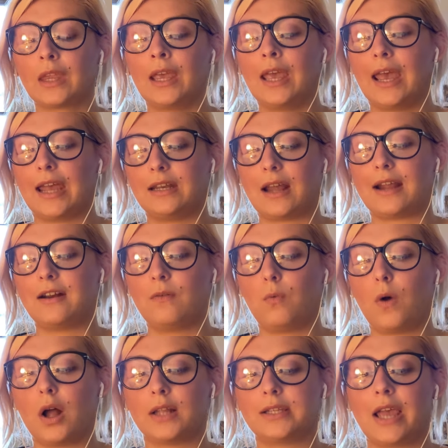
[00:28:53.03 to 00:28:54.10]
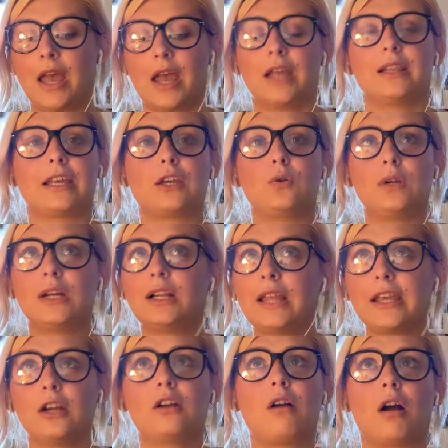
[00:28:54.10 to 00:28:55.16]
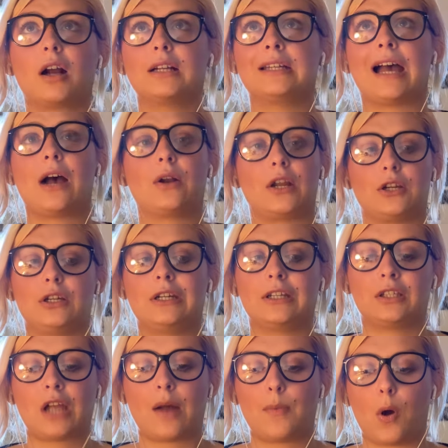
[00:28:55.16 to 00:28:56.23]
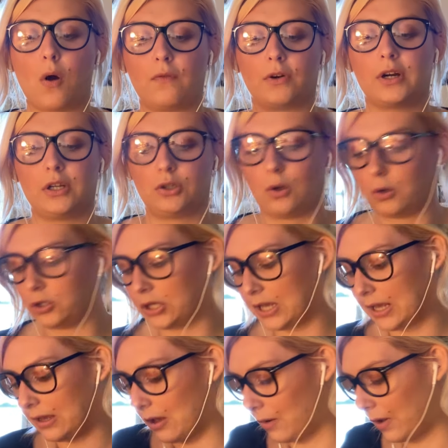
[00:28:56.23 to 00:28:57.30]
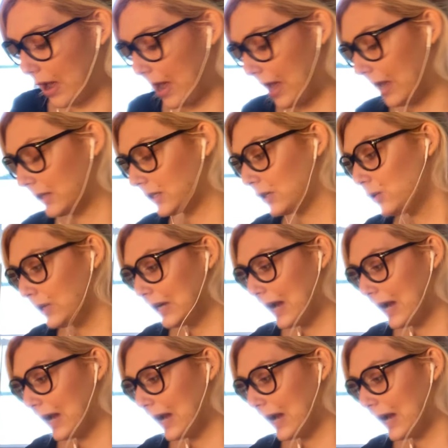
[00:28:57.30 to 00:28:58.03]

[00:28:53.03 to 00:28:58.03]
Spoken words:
and 9 of Wands, like you need to let your guard down and you need to stop overindulging, okay? You need to